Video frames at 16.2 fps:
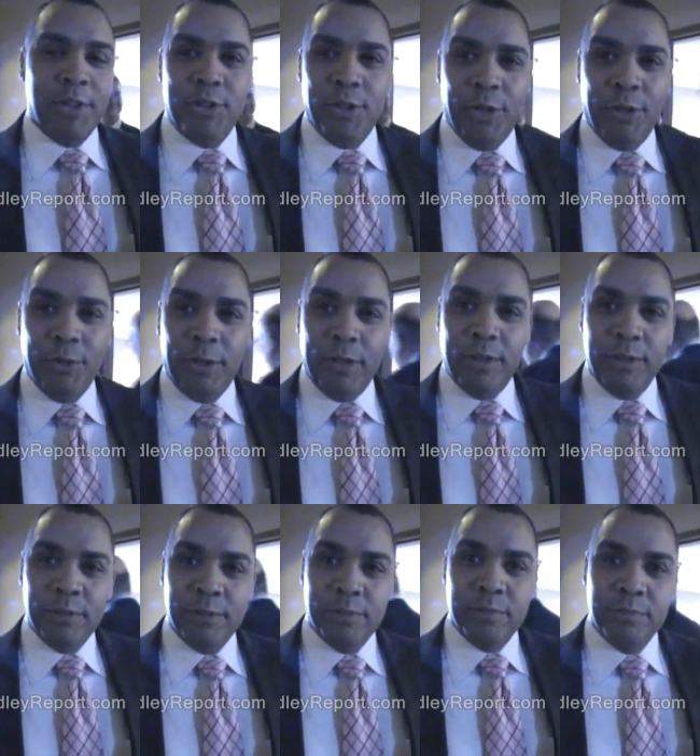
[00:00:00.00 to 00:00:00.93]
You're on the
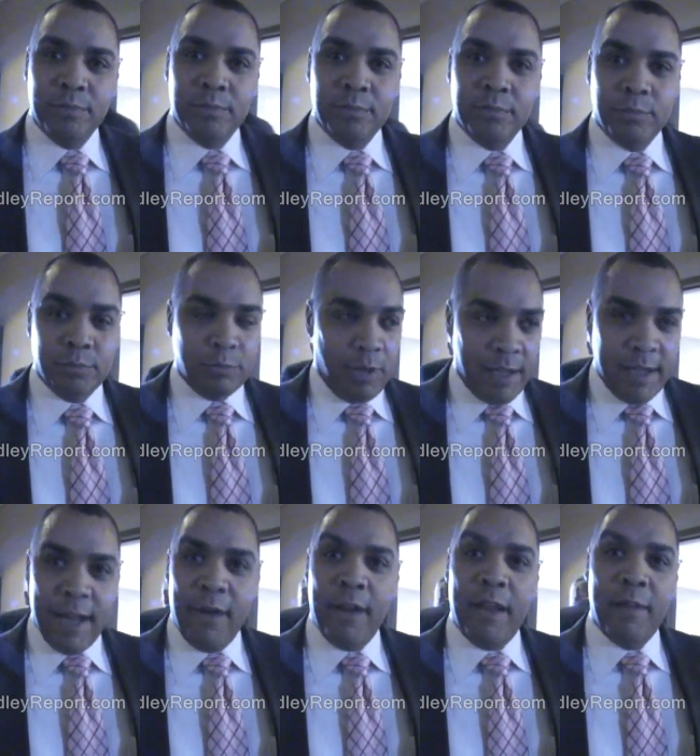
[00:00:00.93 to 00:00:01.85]
clock, right?
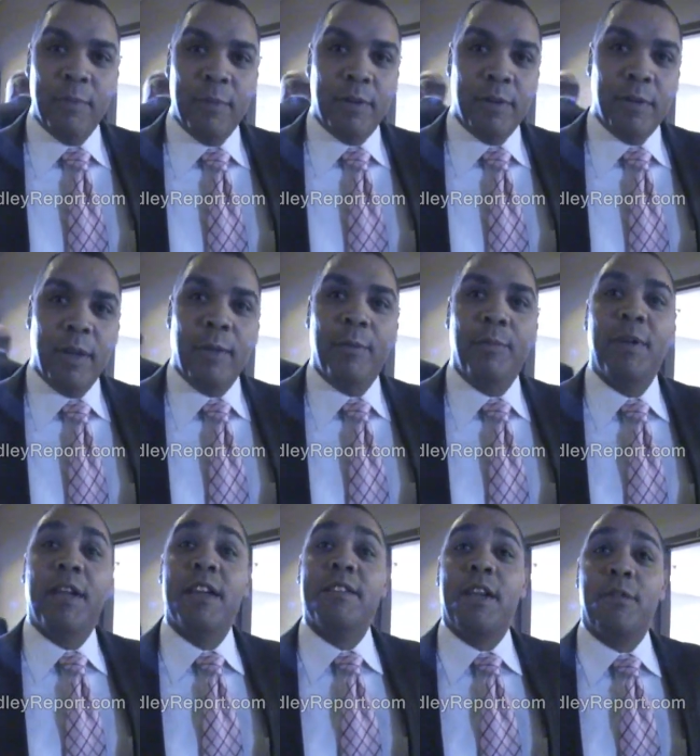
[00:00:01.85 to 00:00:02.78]
Right now I am,
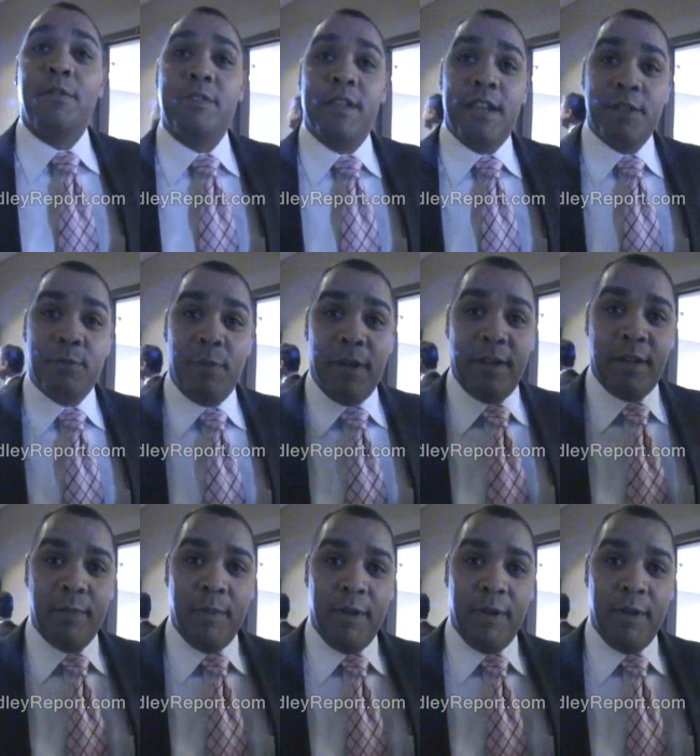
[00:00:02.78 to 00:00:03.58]
because I was asked by the